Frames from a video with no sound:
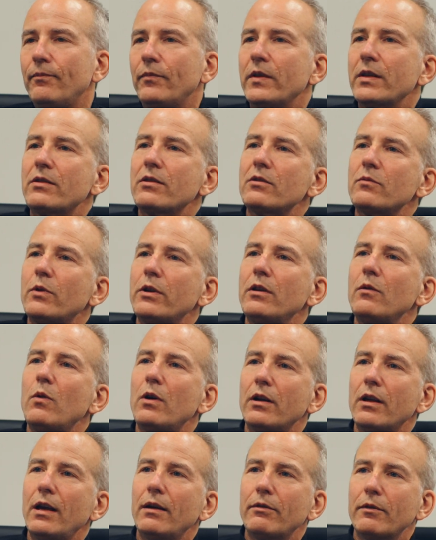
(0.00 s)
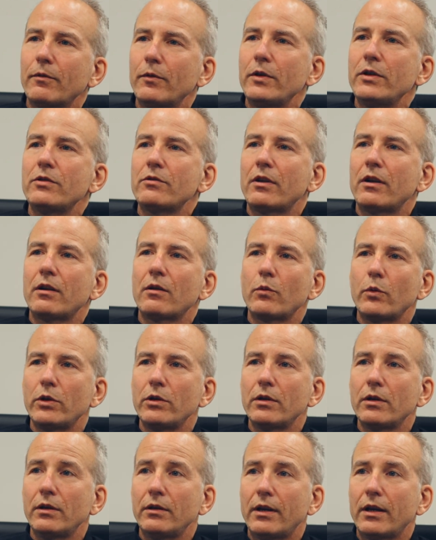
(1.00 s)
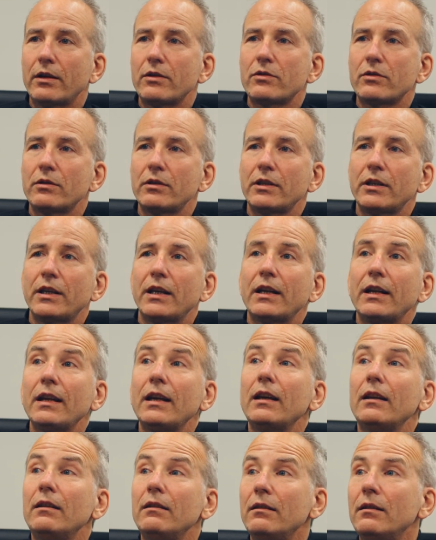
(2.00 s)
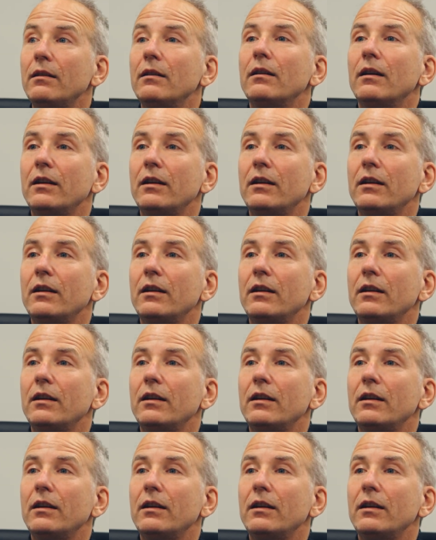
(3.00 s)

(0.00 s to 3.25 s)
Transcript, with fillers: this is where you want to have a freeze dryer where you can actually get in